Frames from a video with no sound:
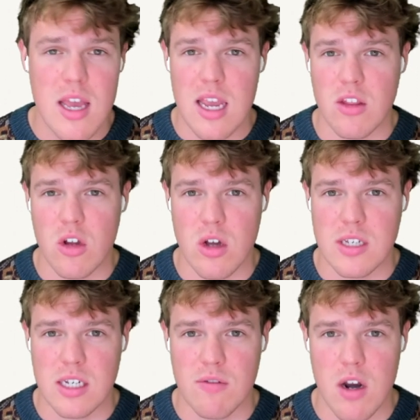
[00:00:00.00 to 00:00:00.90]
in the
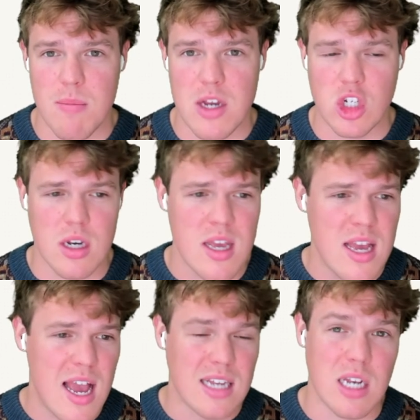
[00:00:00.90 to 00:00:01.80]
context of automation
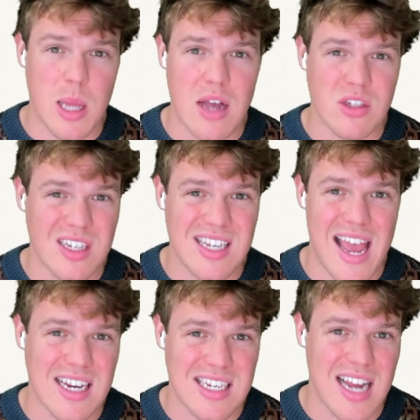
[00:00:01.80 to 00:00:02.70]
as it allows us to
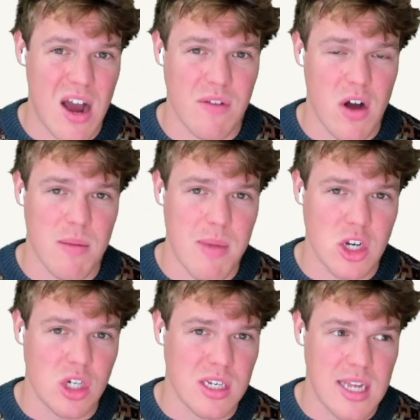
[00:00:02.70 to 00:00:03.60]
exit out of
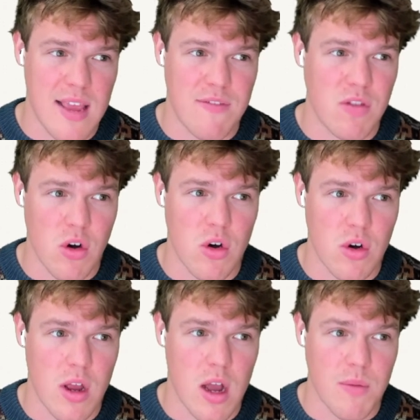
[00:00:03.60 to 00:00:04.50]
automations if
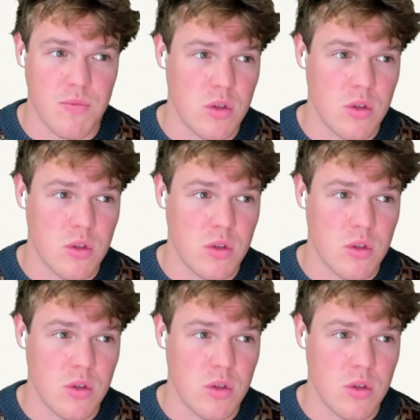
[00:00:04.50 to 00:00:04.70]
they're uh,